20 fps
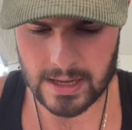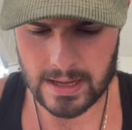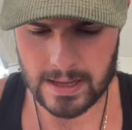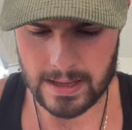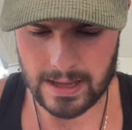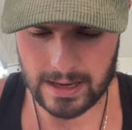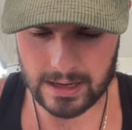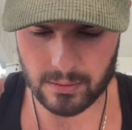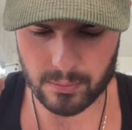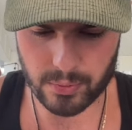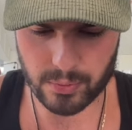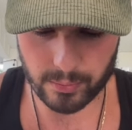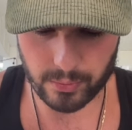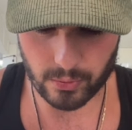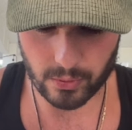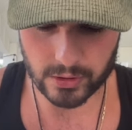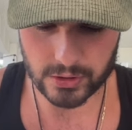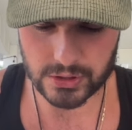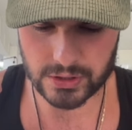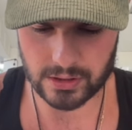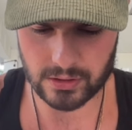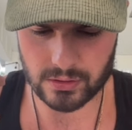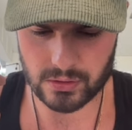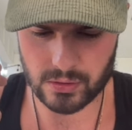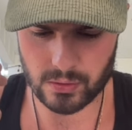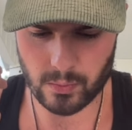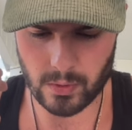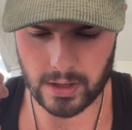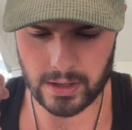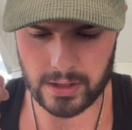in proportion
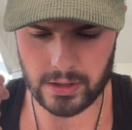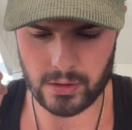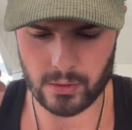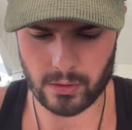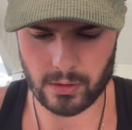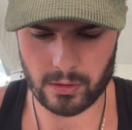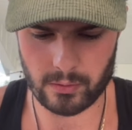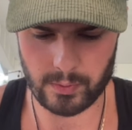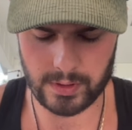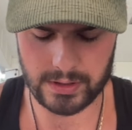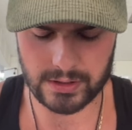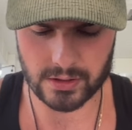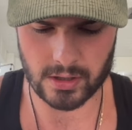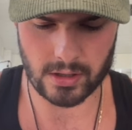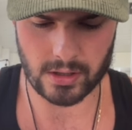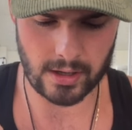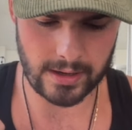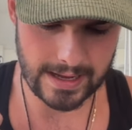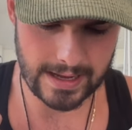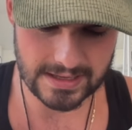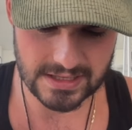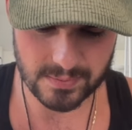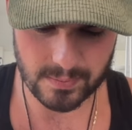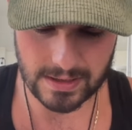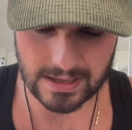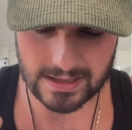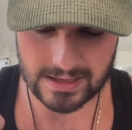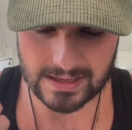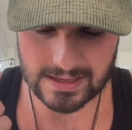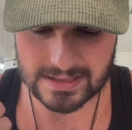to what your return on ad
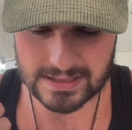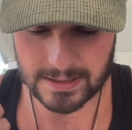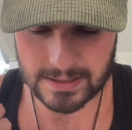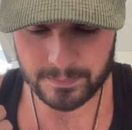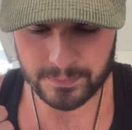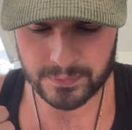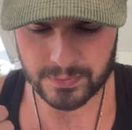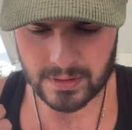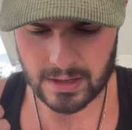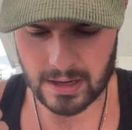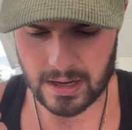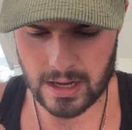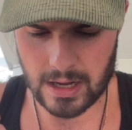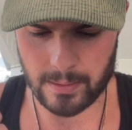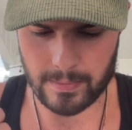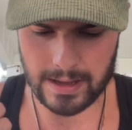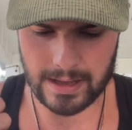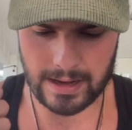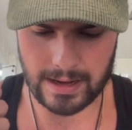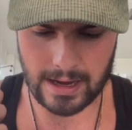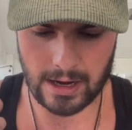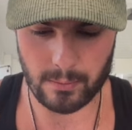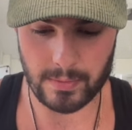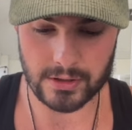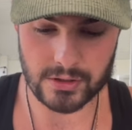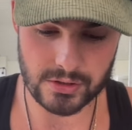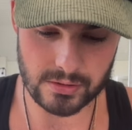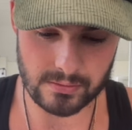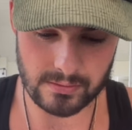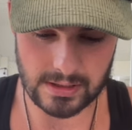spend is, and how
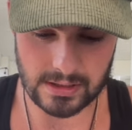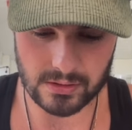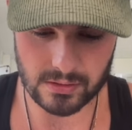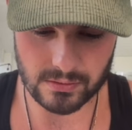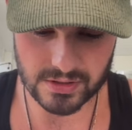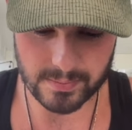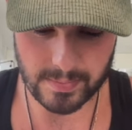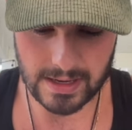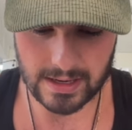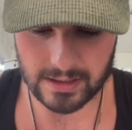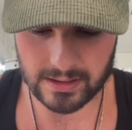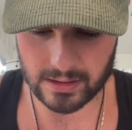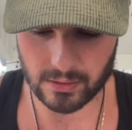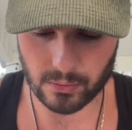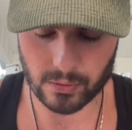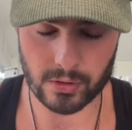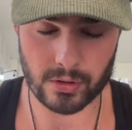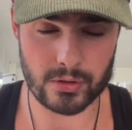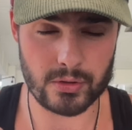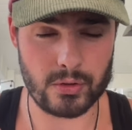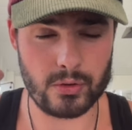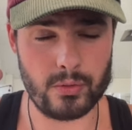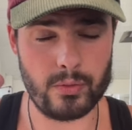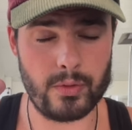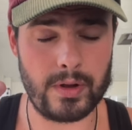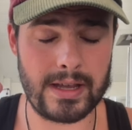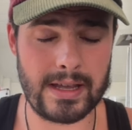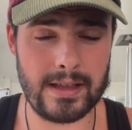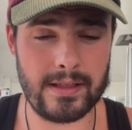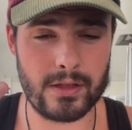much you need to spend in order to
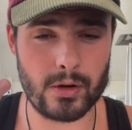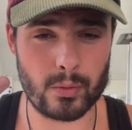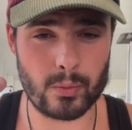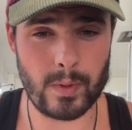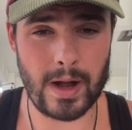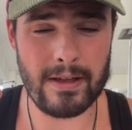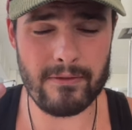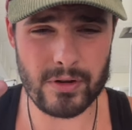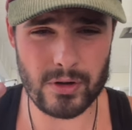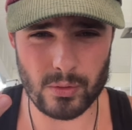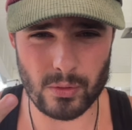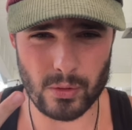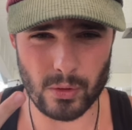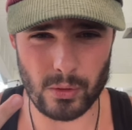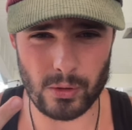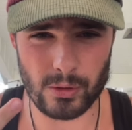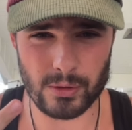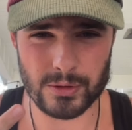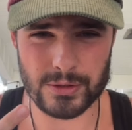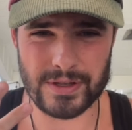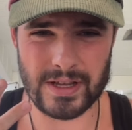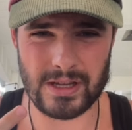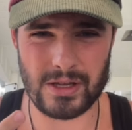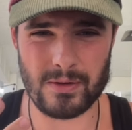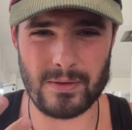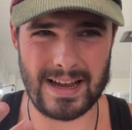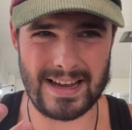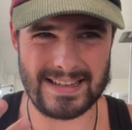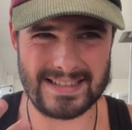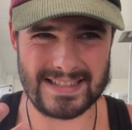hit the revenue goals that
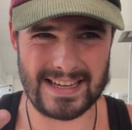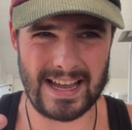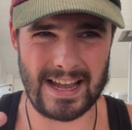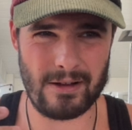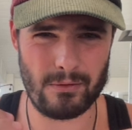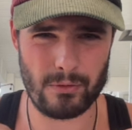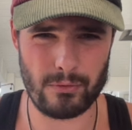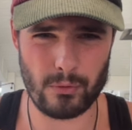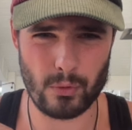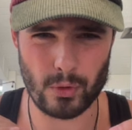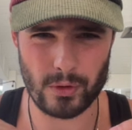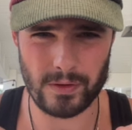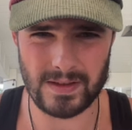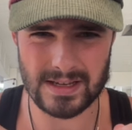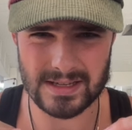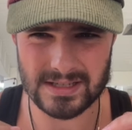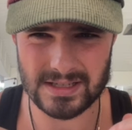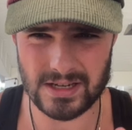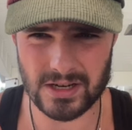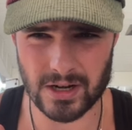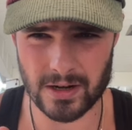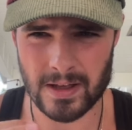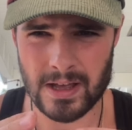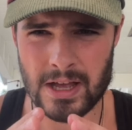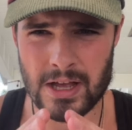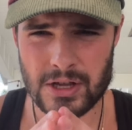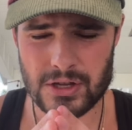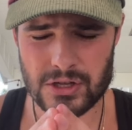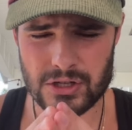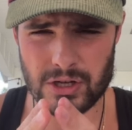you guys have for this year.
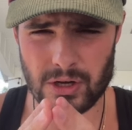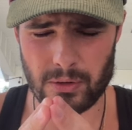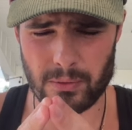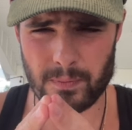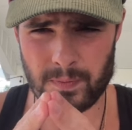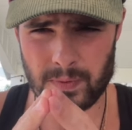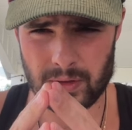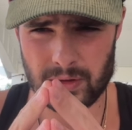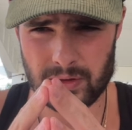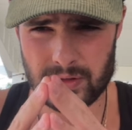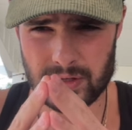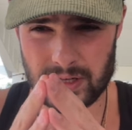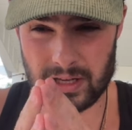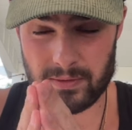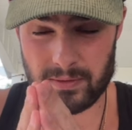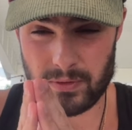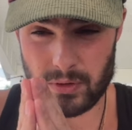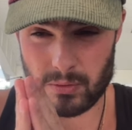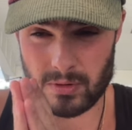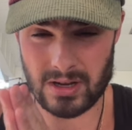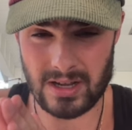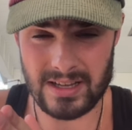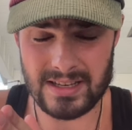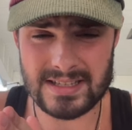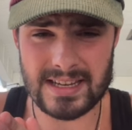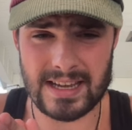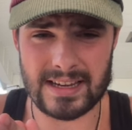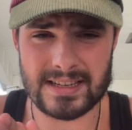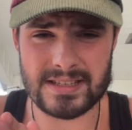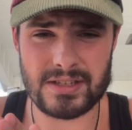So to give you
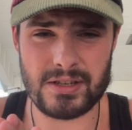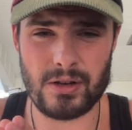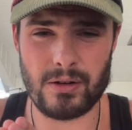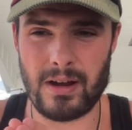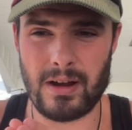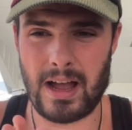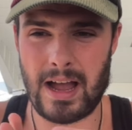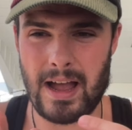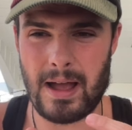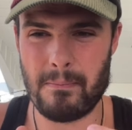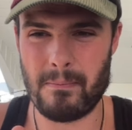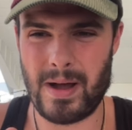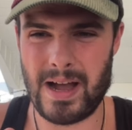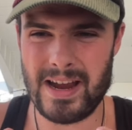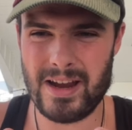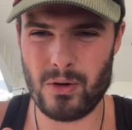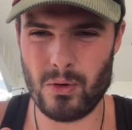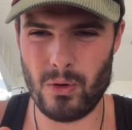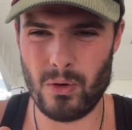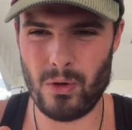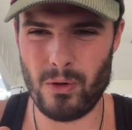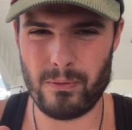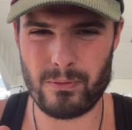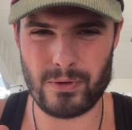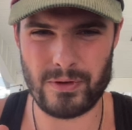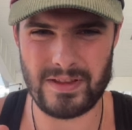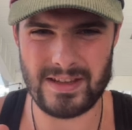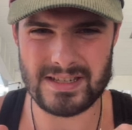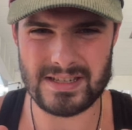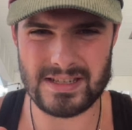context here, my goal
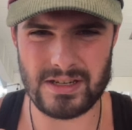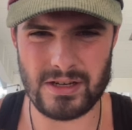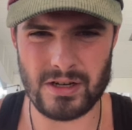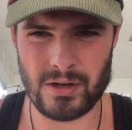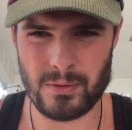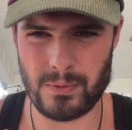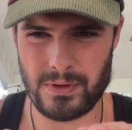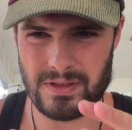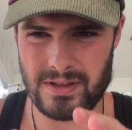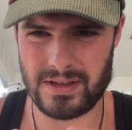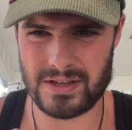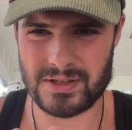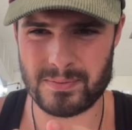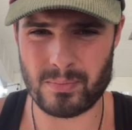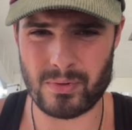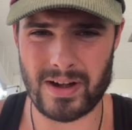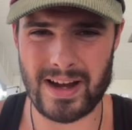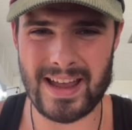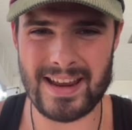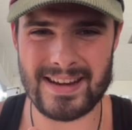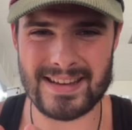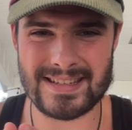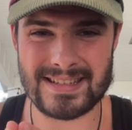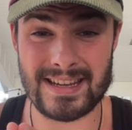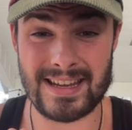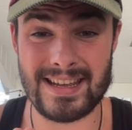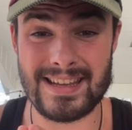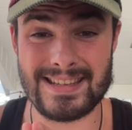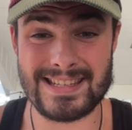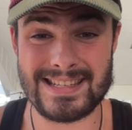for this year with this brand is to
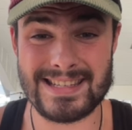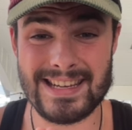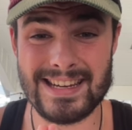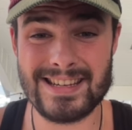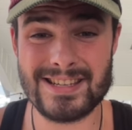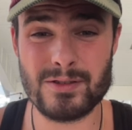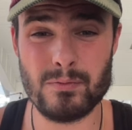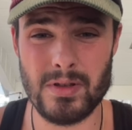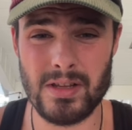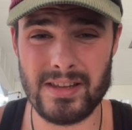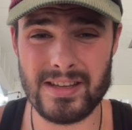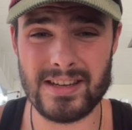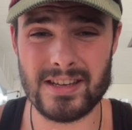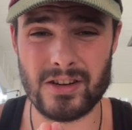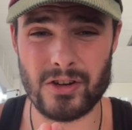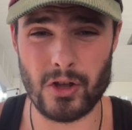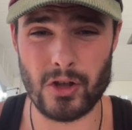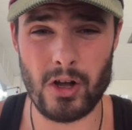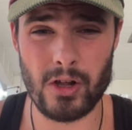hit $6 million